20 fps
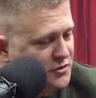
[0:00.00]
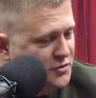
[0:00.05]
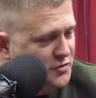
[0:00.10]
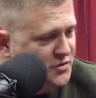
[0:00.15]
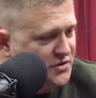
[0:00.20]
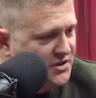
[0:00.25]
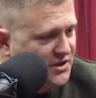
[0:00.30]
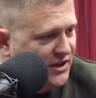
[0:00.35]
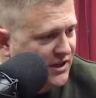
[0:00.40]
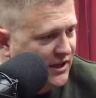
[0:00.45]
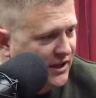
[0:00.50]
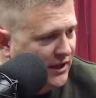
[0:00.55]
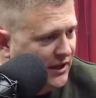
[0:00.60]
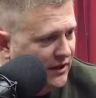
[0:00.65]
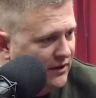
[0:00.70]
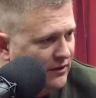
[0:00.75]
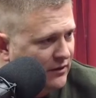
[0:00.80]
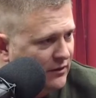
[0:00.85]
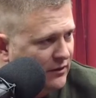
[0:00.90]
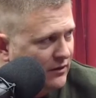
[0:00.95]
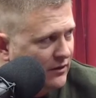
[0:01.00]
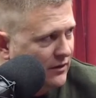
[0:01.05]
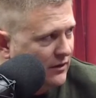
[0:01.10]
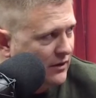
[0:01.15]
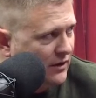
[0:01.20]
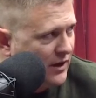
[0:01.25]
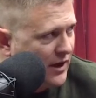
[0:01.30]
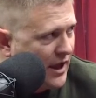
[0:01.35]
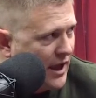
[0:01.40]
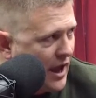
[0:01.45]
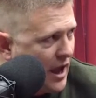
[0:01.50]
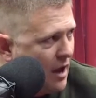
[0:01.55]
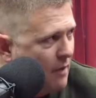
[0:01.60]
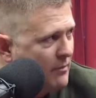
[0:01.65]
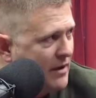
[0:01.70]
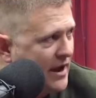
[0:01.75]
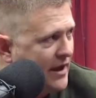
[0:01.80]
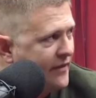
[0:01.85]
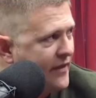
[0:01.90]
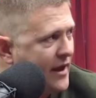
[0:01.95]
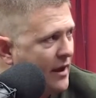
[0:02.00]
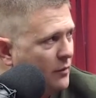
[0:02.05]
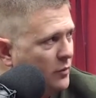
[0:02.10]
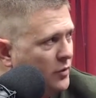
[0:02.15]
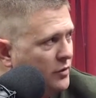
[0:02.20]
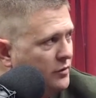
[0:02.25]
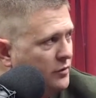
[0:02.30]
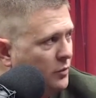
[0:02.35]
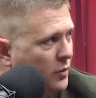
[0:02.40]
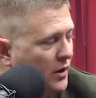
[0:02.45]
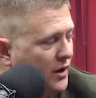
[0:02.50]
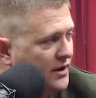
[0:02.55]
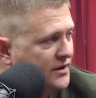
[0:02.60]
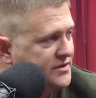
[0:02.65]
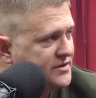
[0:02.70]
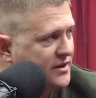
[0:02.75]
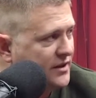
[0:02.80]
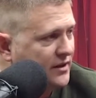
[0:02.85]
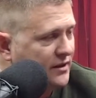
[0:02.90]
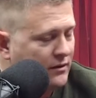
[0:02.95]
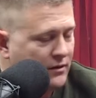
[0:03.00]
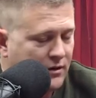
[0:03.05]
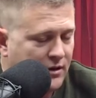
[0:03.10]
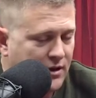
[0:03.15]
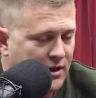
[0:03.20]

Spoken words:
to see how bad that wound was. And